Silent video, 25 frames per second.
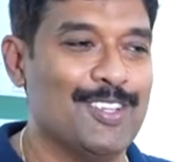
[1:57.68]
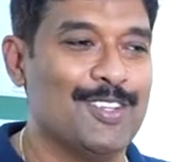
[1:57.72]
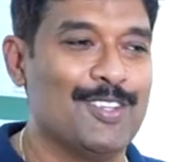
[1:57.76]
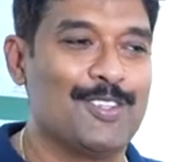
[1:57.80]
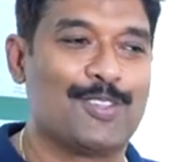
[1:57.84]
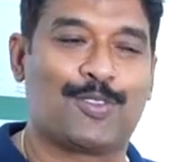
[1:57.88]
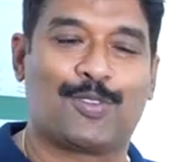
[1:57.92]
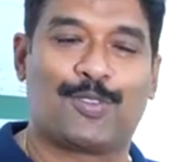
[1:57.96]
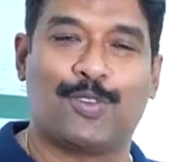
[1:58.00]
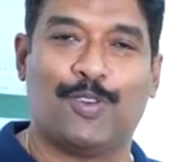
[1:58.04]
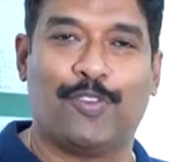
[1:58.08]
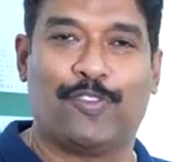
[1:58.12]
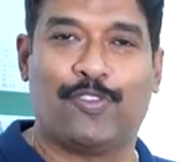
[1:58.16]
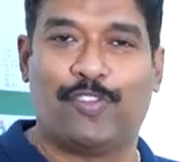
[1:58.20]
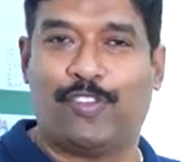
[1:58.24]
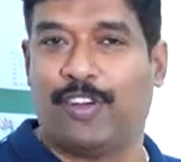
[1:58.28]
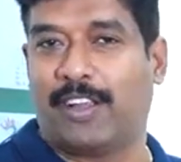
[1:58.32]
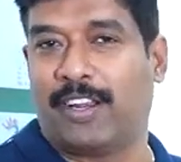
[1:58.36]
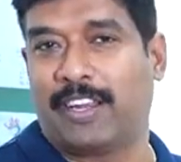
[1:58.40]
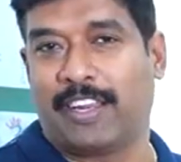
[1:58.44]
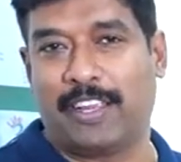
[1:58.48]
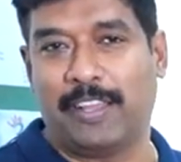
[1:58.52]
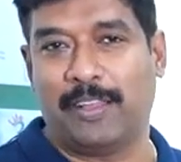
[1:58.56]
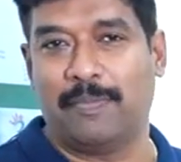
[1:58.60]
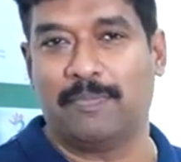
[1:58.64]
So
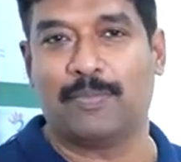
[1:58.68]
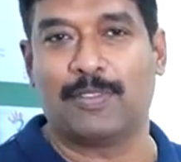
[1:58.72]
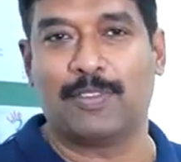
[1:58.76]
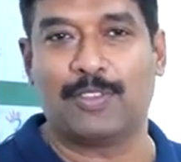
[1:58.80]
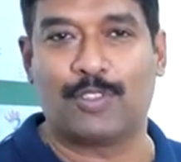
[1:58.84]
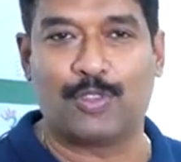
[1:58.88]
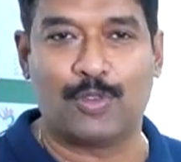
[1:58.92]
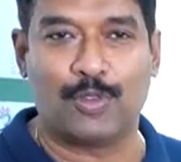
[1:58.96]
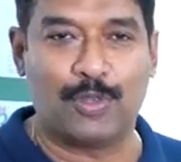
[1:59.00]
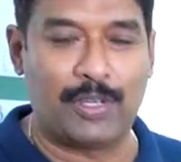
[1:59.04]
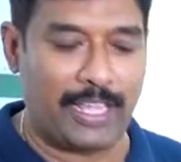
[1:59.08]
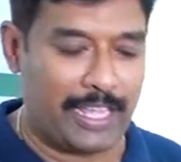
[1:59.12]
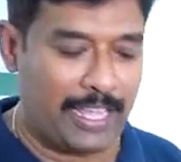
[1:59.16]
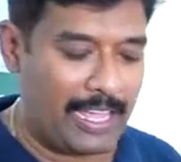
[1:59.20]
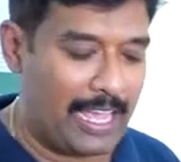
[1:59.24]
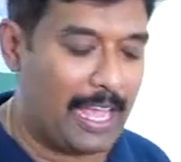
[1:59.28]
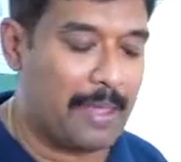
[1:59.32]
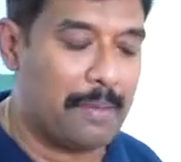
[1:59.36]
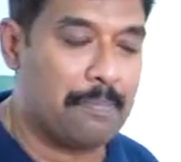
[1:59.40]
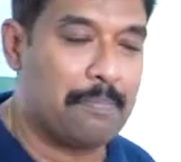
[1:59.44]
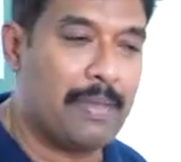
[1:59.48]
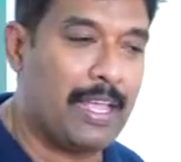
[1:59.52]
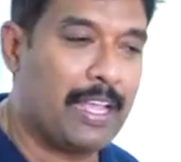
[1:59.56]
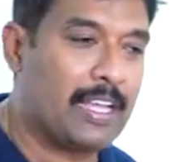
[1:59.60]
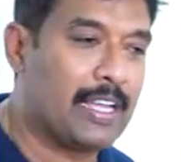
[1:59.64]
for him, today
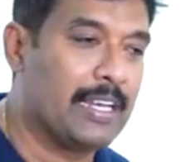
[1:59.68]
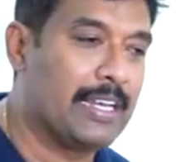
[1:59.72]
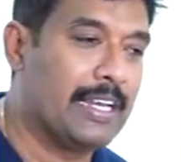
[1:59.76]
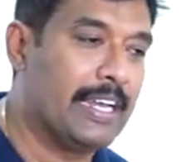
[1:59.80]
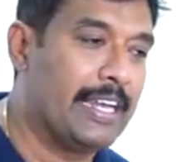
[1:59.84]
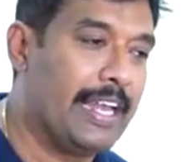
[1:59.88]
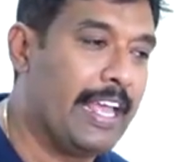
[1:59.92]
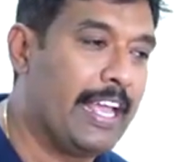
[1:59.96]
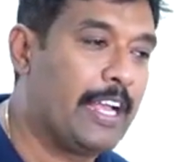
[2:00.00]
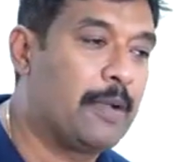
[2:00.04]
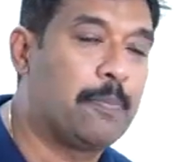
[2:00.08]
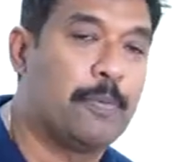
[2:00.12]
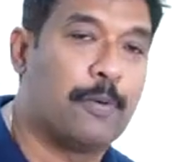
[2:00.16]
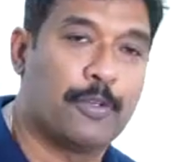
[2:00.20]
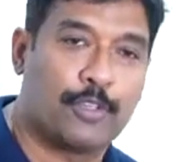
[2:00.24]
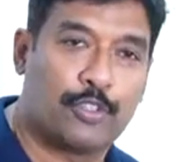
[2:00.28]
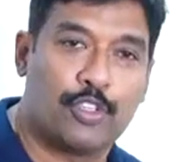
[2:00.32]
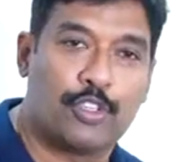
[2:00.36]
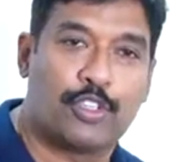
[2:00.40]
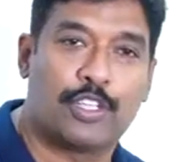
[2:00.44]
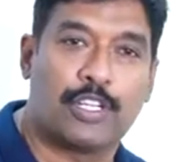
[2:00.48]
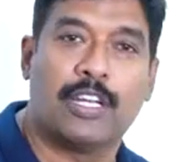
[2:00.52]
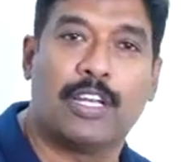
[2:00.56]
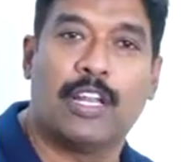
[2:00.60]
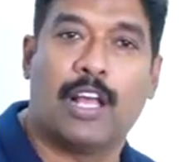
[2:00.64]
I make in a neck
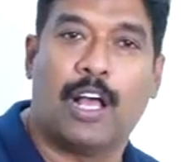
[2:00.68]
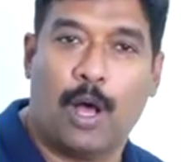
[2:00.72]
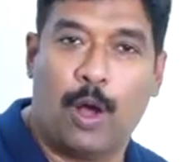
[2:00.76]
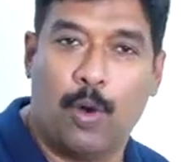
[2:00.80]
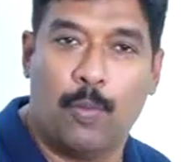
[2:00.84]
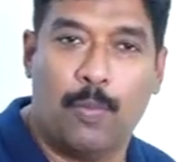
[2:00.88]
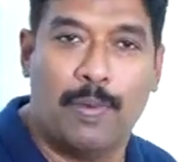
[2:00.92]
position how